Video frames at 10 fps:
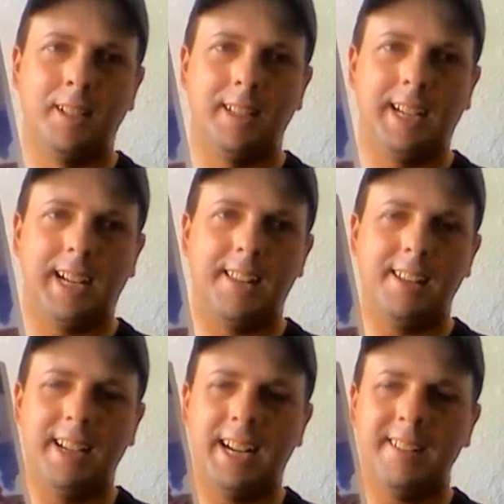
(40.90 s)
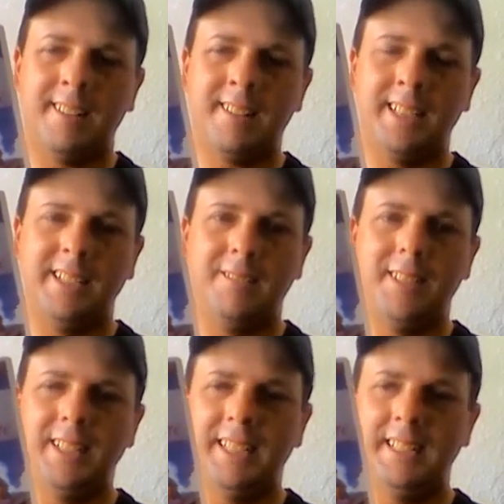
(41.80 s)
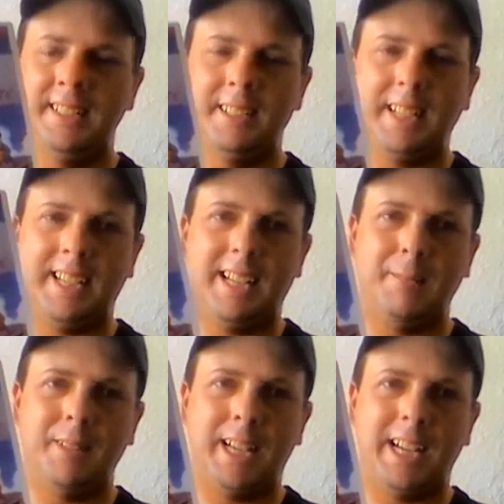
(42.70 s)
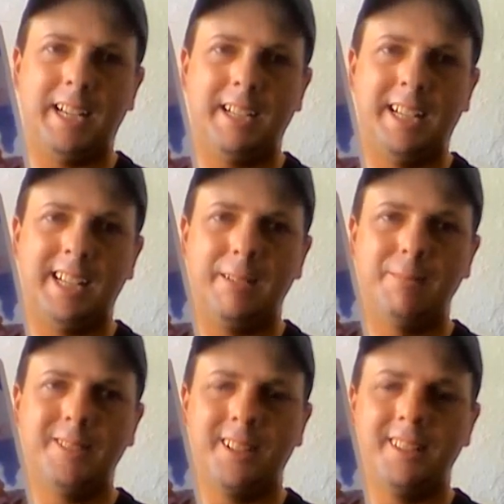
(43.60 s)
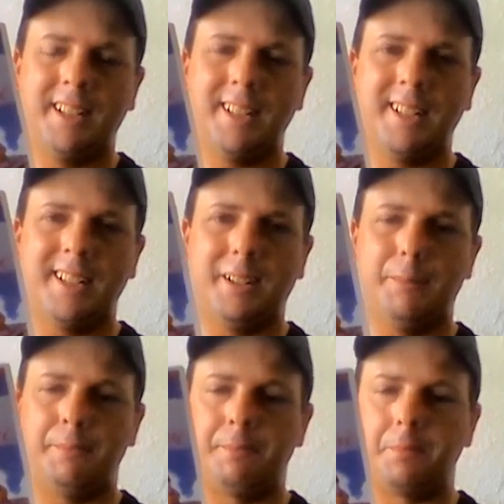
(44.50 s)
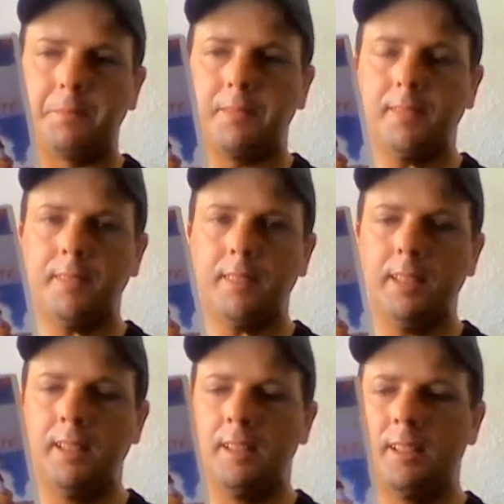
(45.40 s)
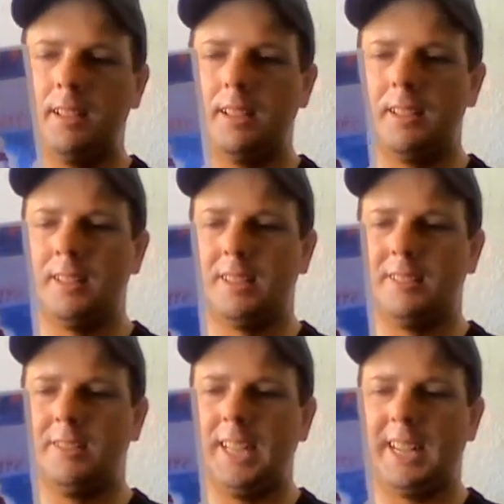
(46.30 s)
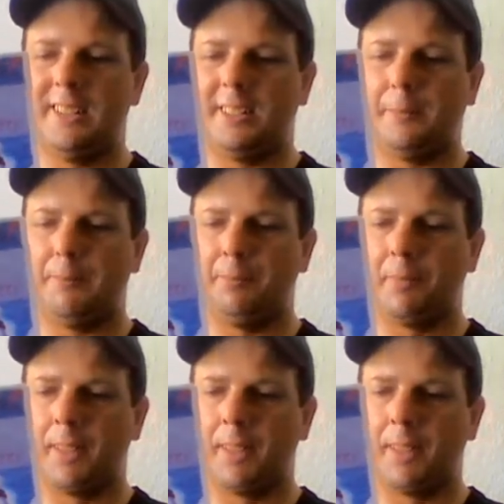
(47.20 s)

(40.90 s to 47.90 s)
And I got the Steve D at Amazon.com. So you got